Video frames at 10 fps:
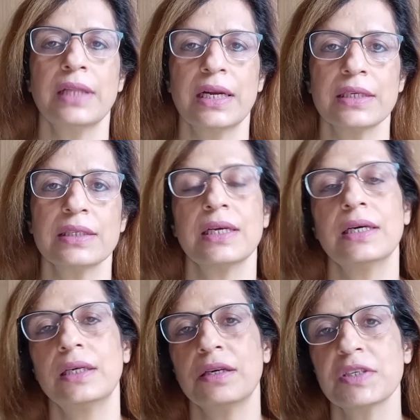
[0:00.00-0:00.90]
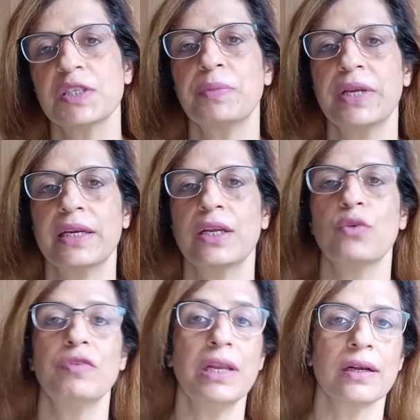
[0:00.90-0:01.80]
That is, a nervous breakdown
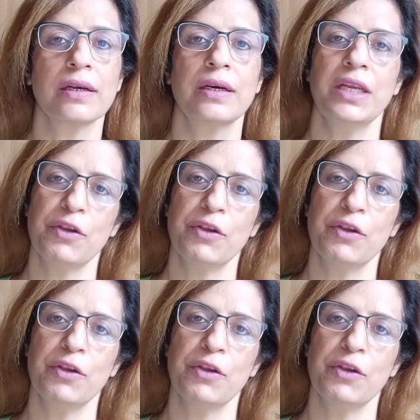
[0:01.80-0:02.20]
will occur